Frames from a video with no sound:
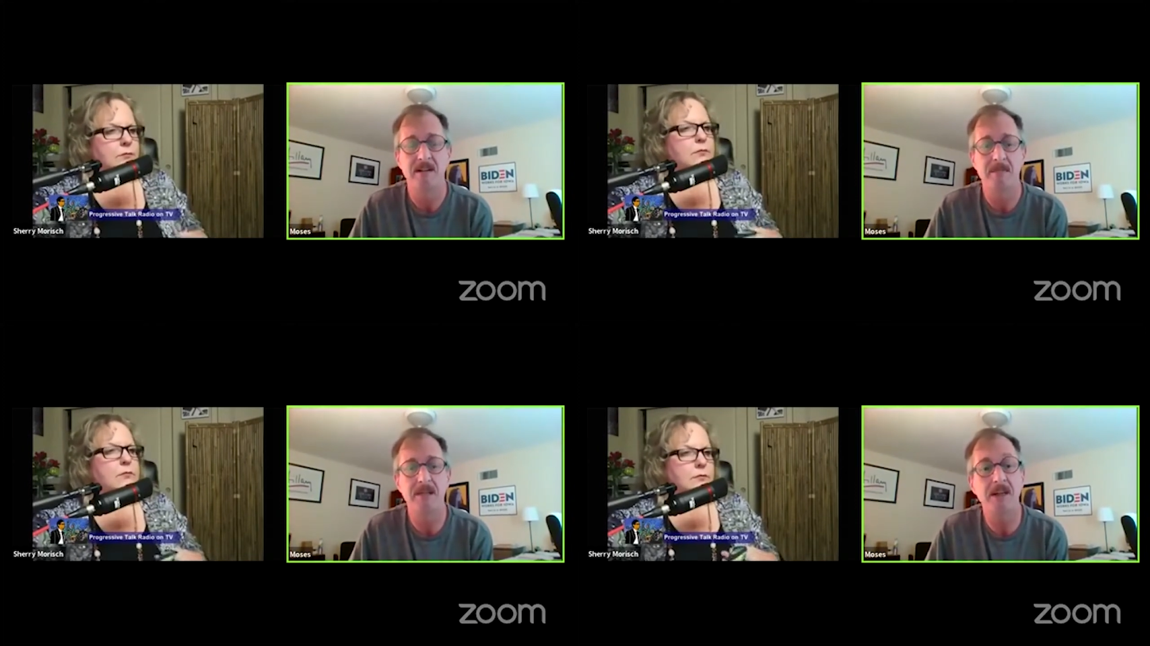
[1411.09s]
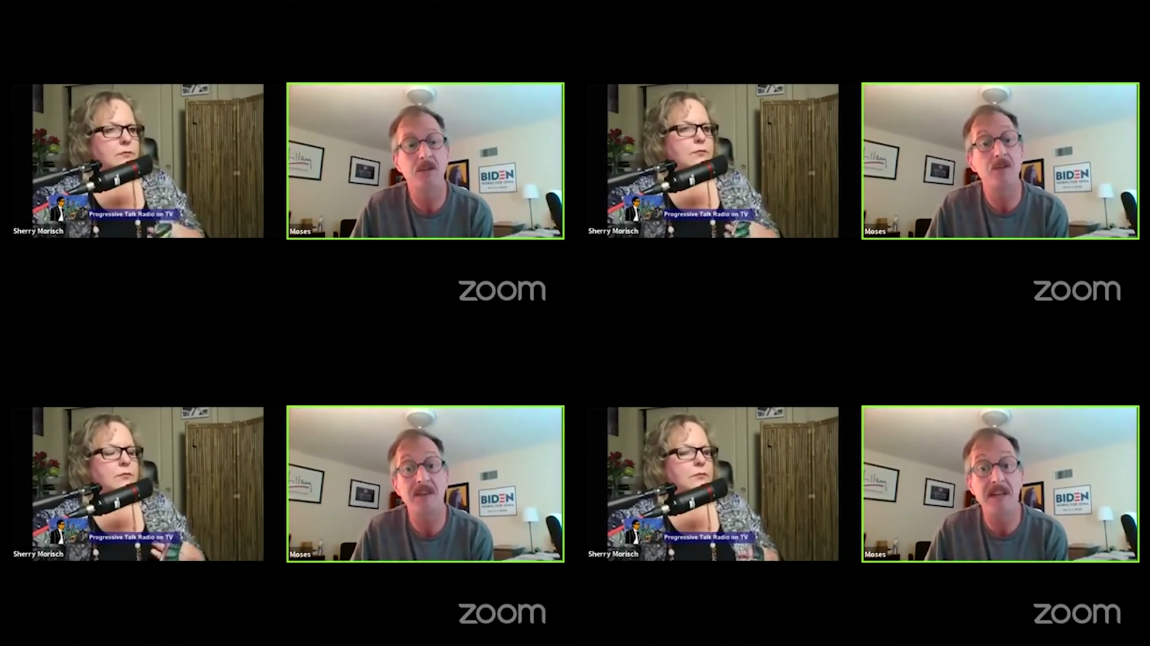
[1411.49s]
Speaker 1: because
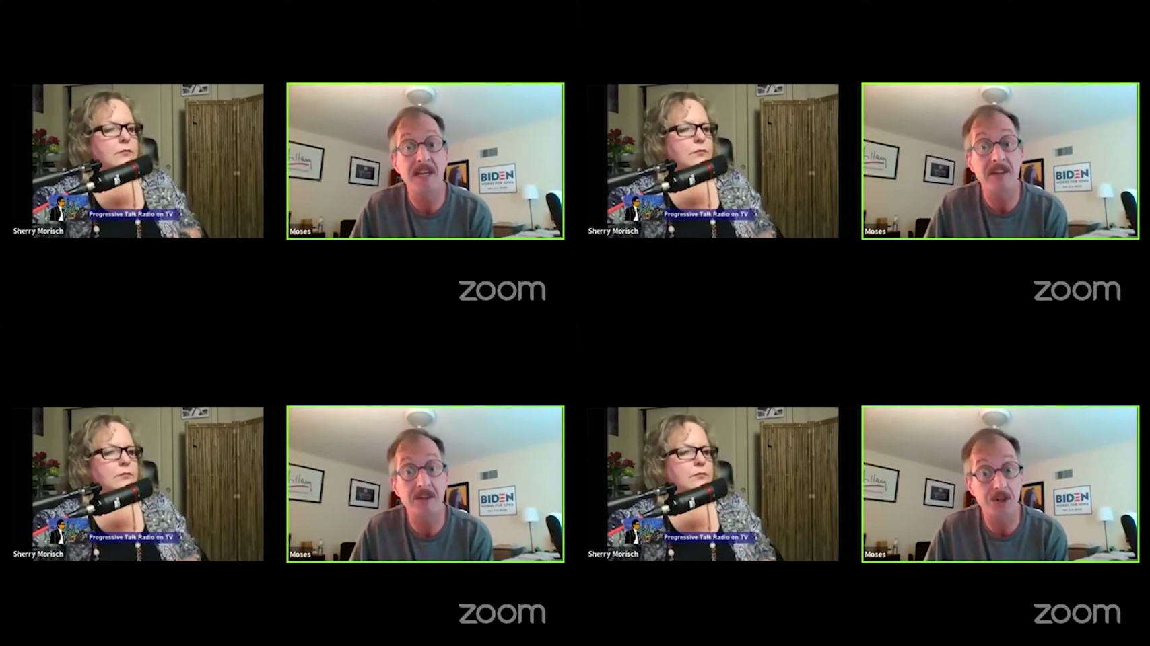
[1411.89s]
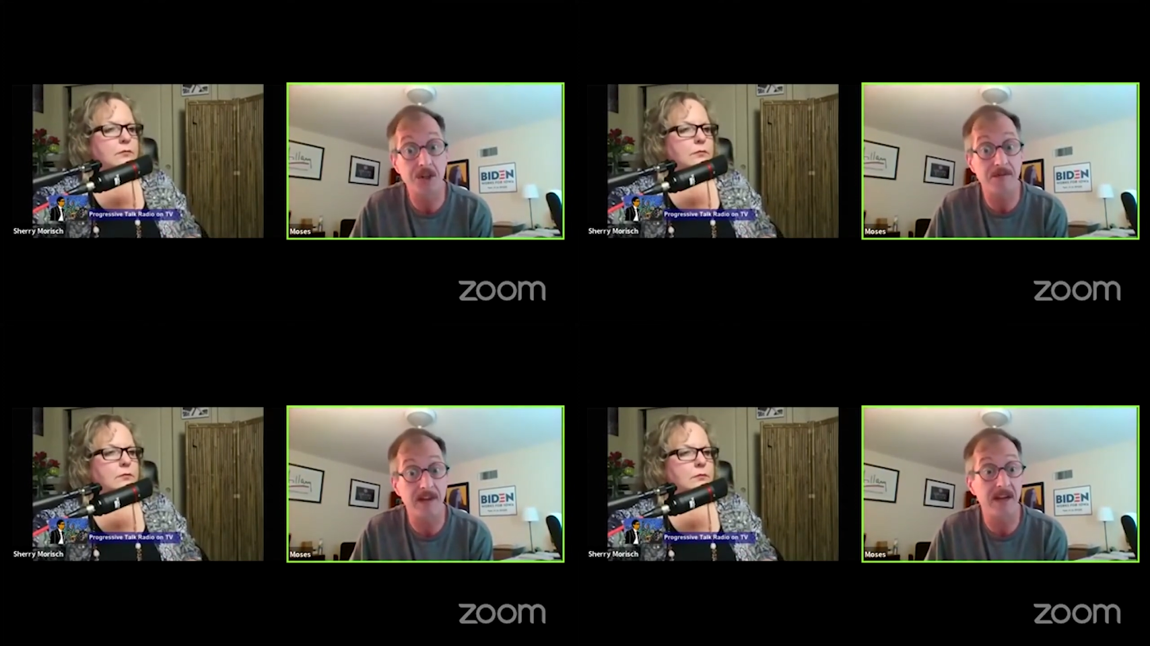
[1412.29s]
once again, it's the
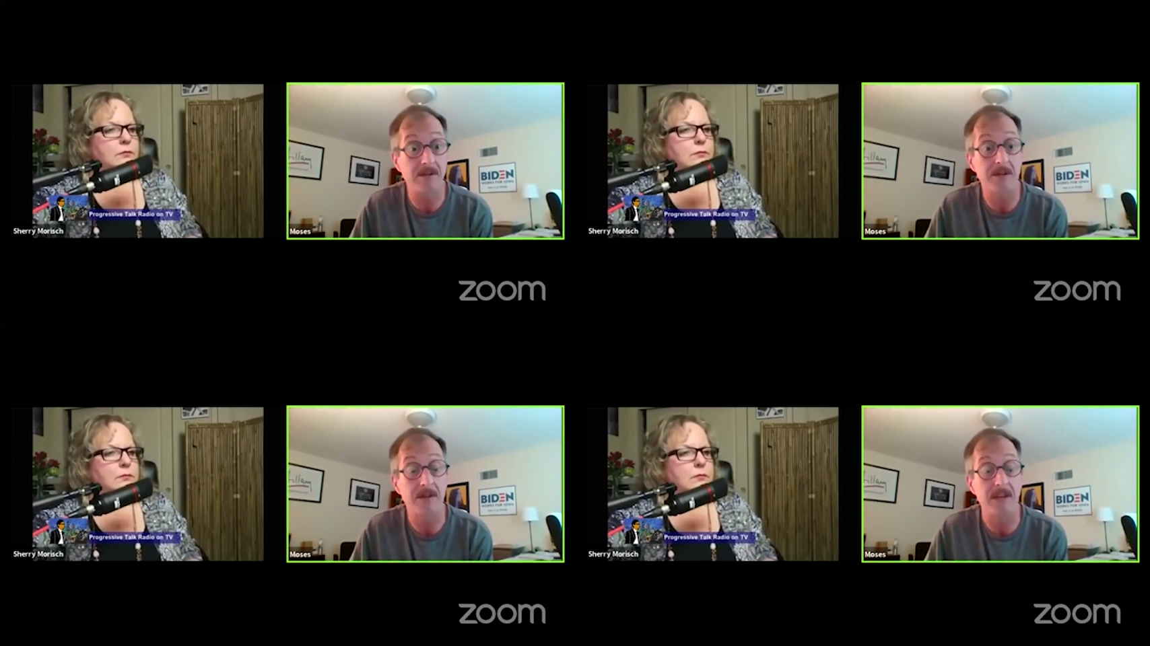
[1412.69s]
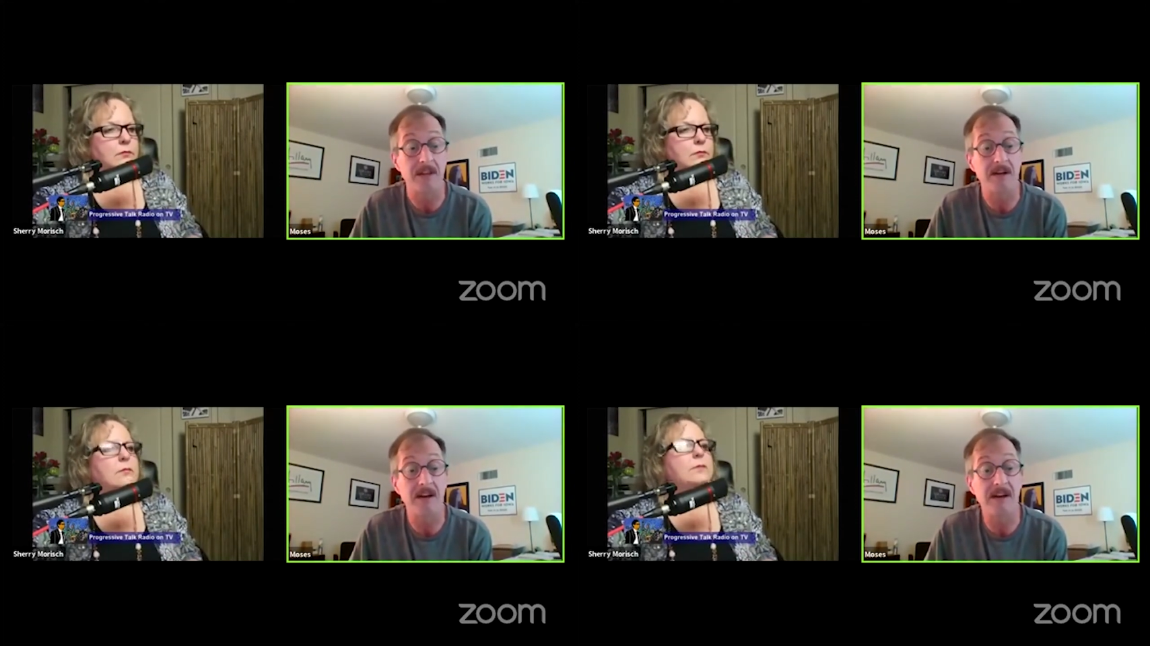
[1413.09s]
shared values
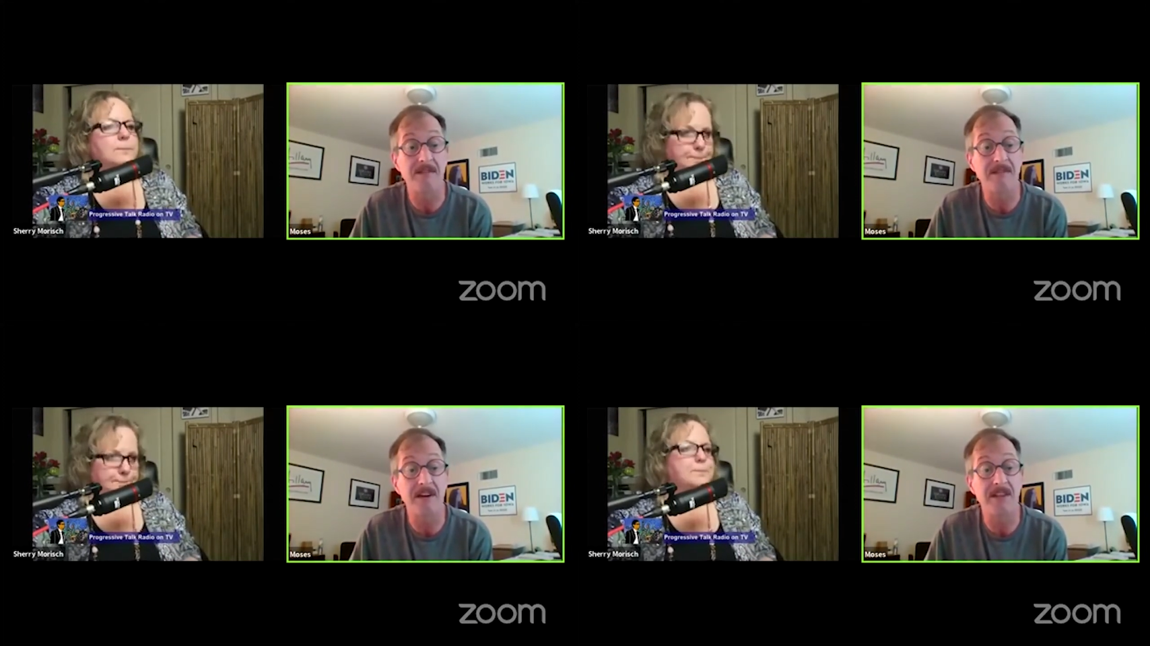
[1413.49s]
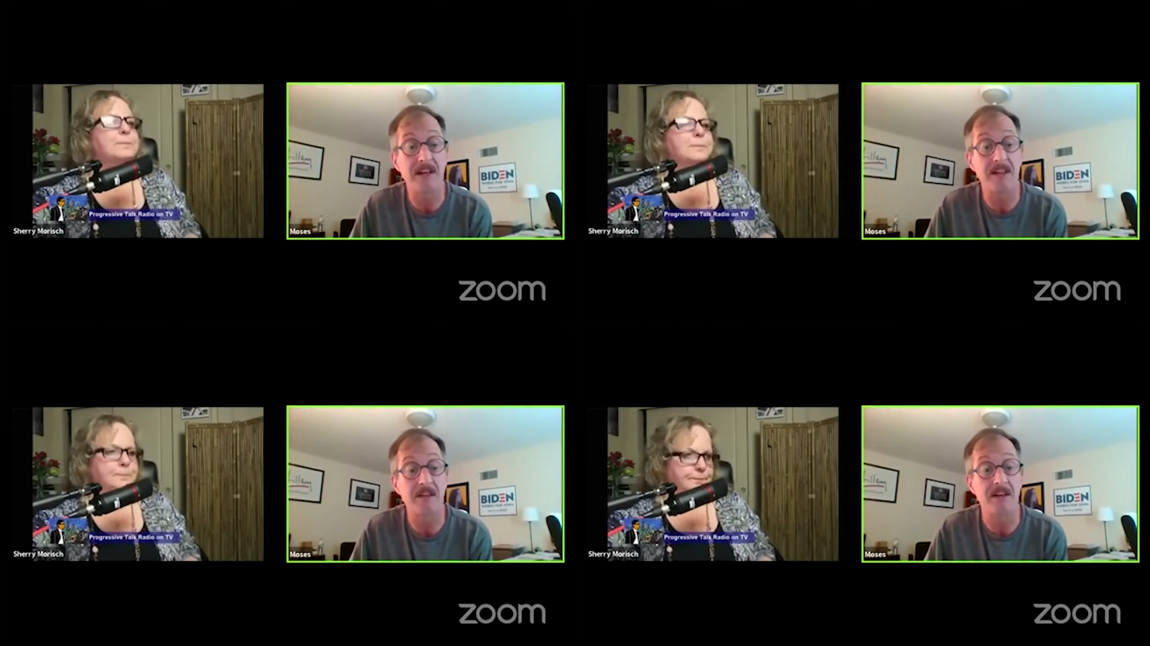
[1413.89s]
thing. I have found that
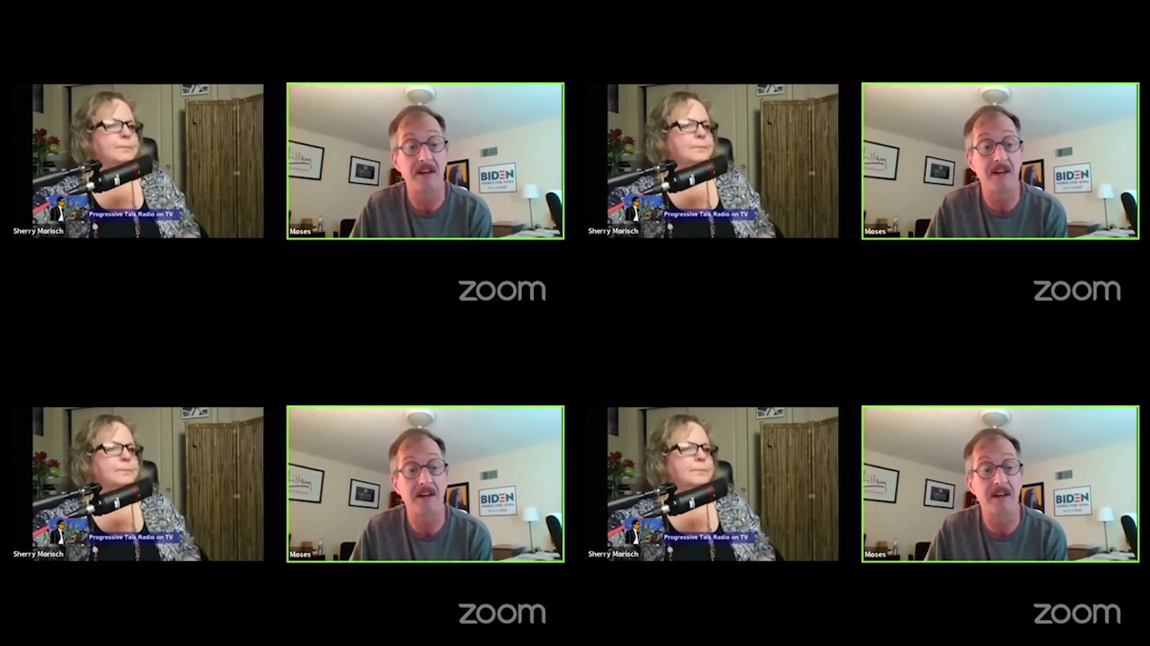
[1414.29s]
as a